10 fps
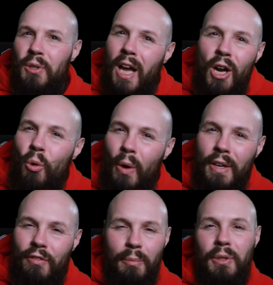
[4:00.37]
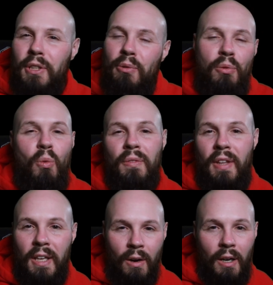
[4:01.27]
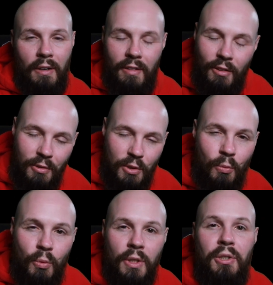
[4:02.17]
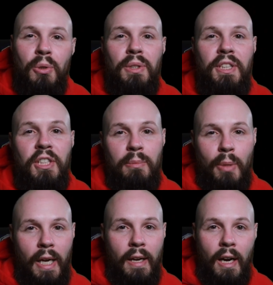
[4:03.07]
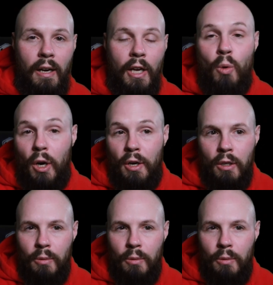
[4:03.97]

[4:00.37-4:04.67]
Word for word: not quite familiar with what they are. I thought that was a really cool addition by uh, Edward.